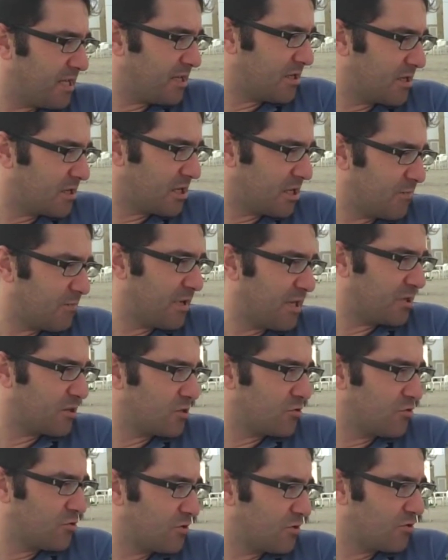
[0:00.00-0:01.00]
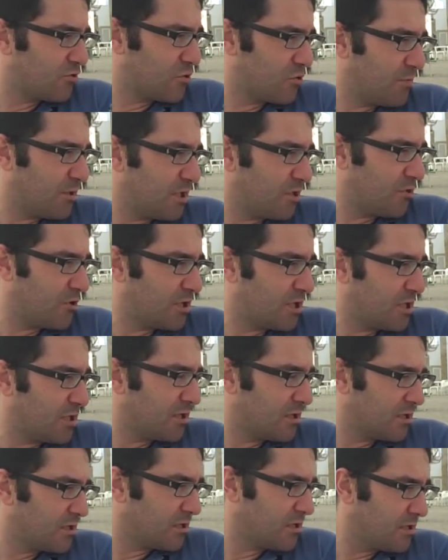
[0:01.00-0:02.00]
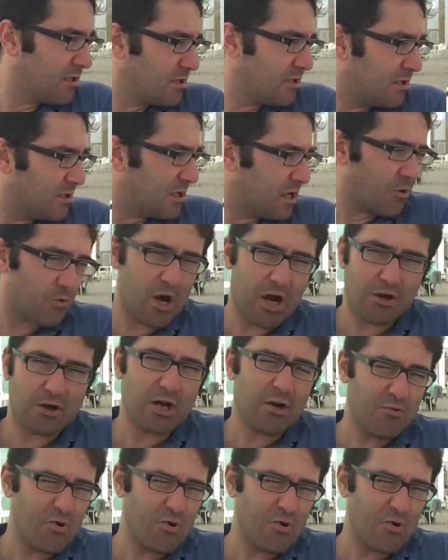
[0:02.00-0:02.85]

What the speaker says: 6 meses de 2012. Around